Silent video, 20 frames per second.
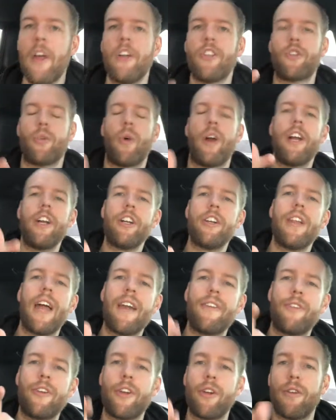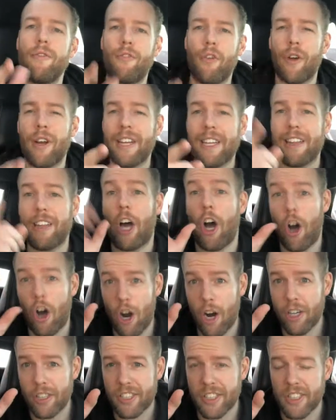So where in your life are you avoiding the
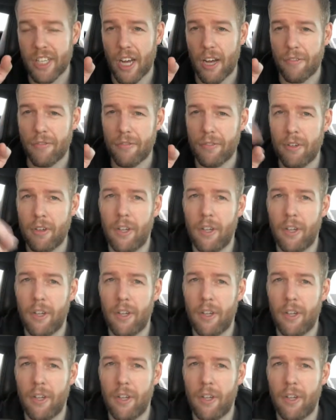hard stuff,